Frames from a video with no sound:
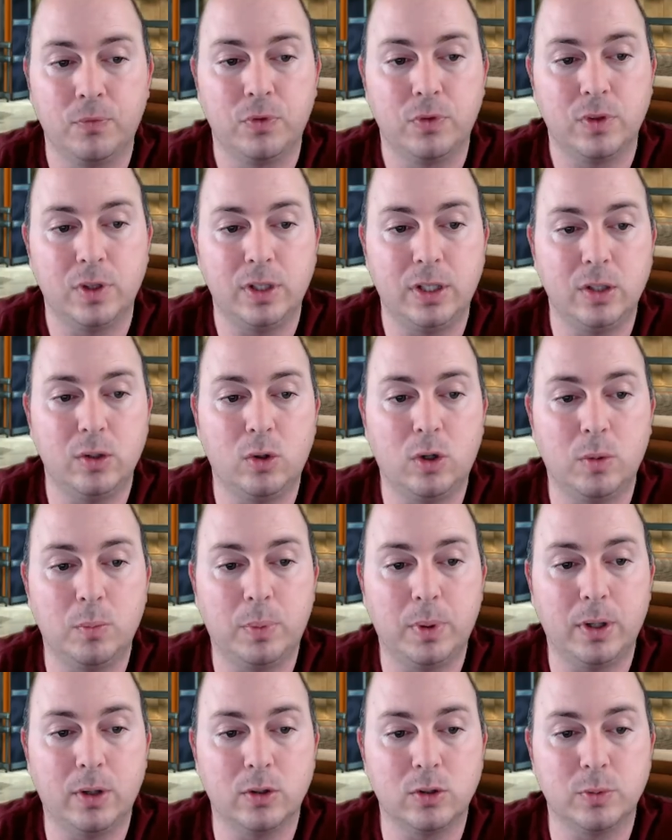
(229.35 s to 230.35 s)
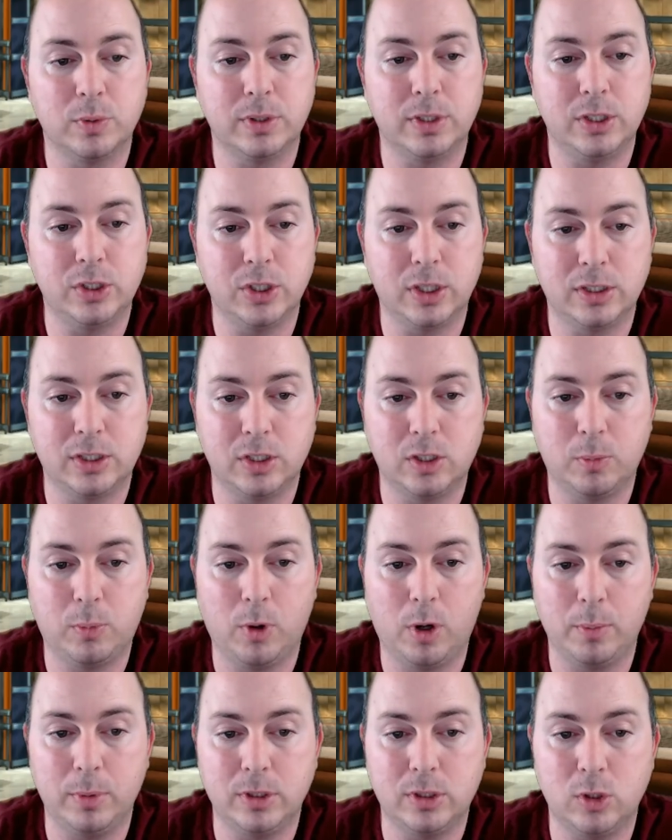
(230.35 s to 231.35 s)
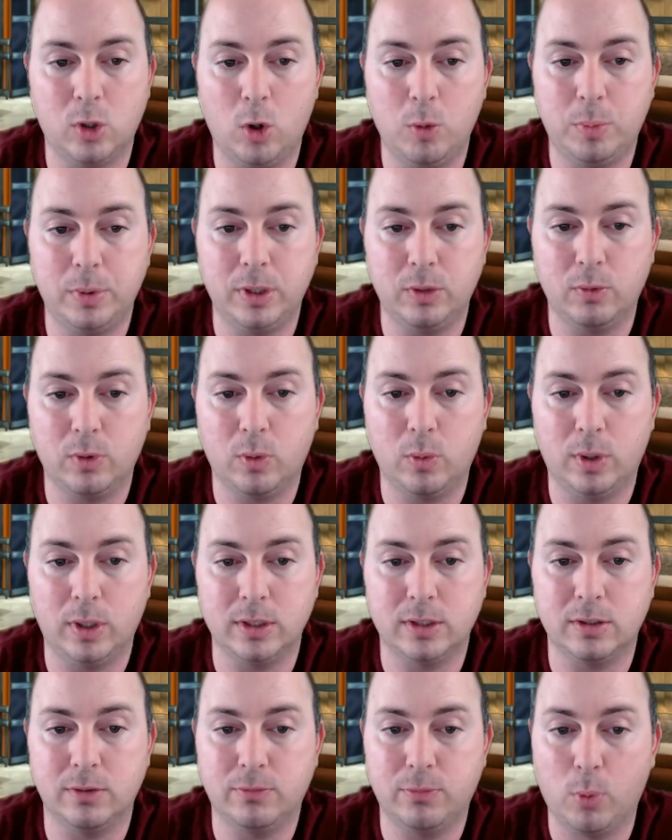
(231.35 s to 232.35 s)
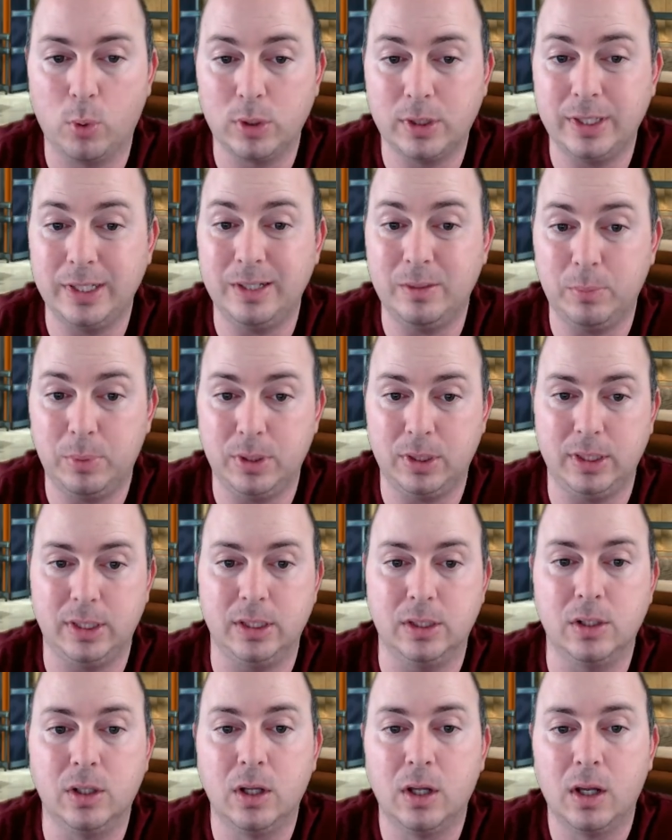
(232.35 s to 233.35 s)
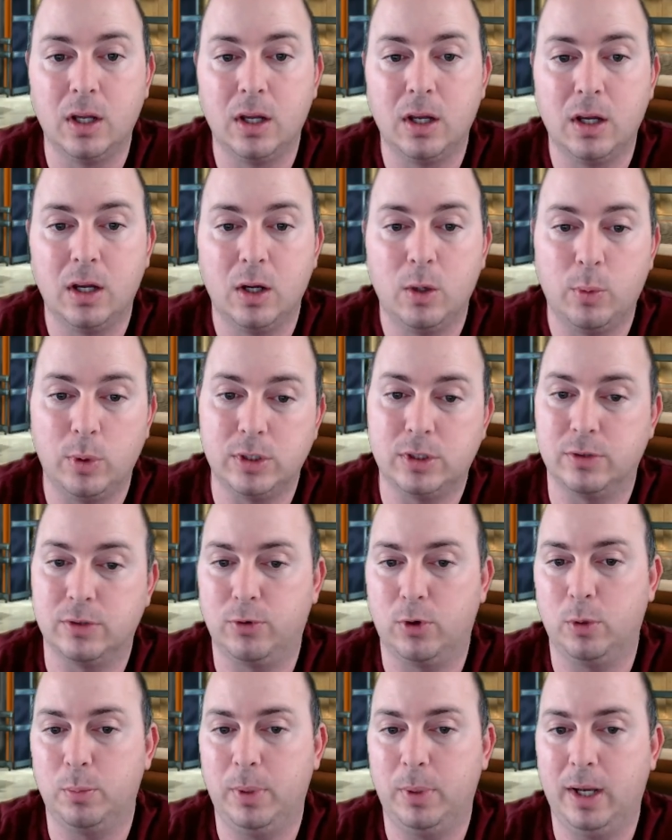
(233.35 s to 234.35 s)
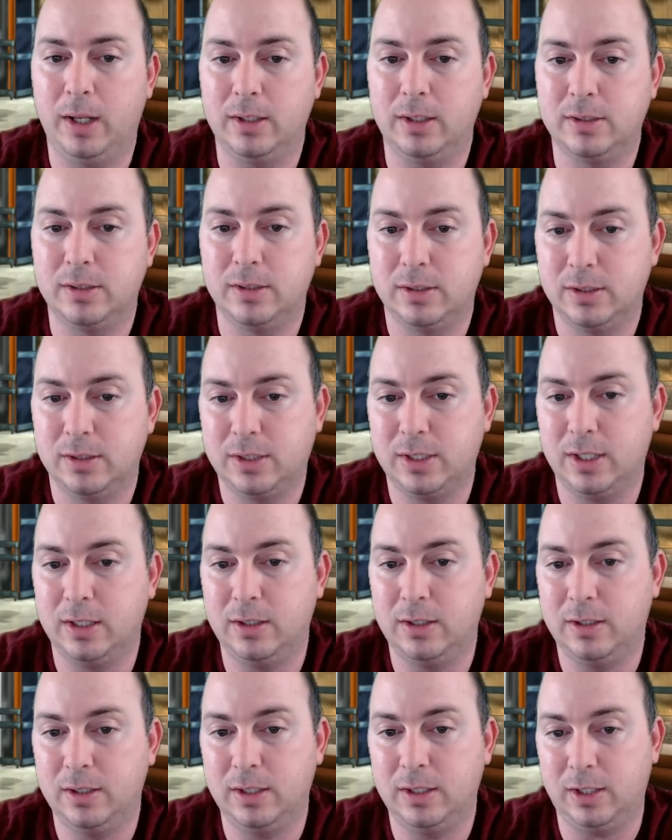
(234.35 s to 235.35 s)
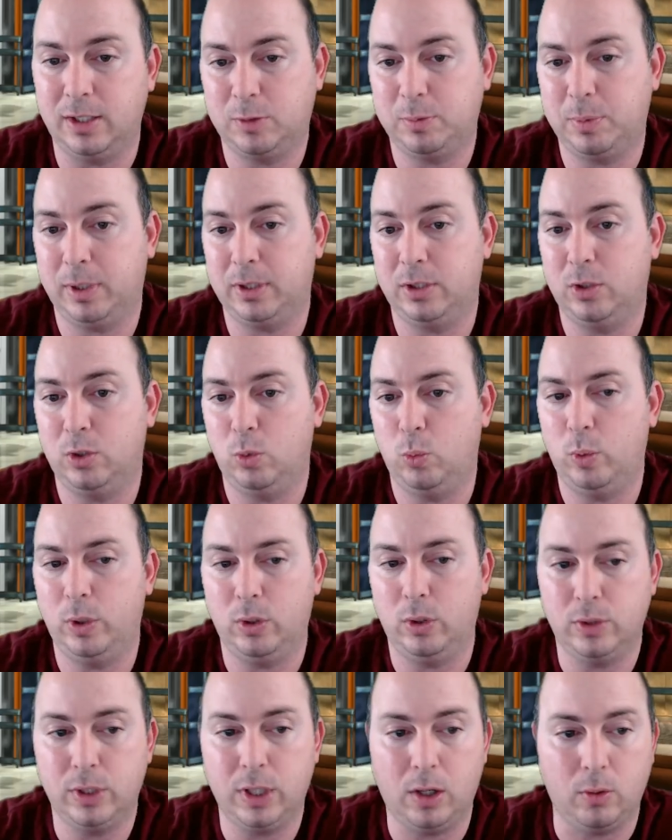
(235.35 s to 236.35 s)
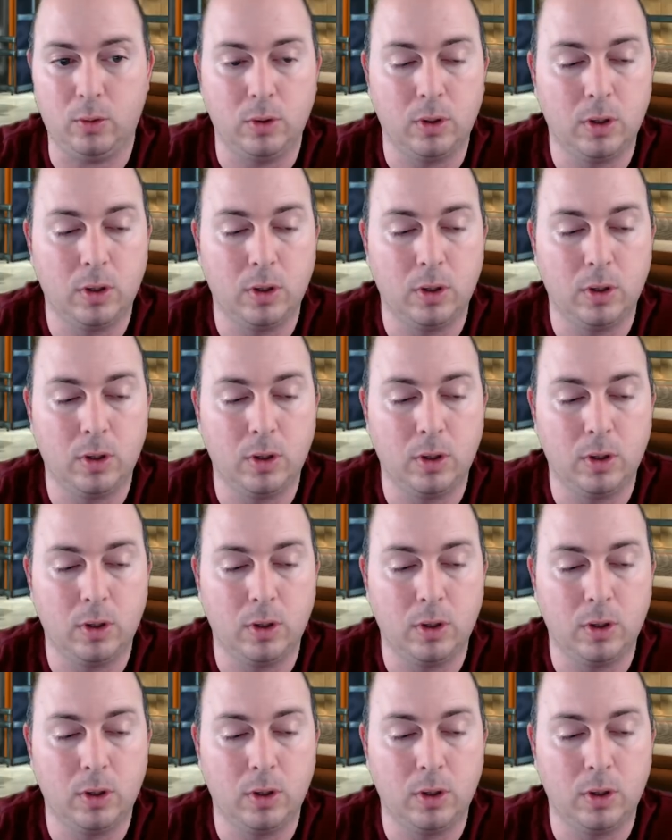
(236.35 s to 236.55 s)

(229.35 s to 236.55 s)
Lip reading: The deal compares with the Justice Department's opening request of $14 billion, which the firm had said it expected to whittle down.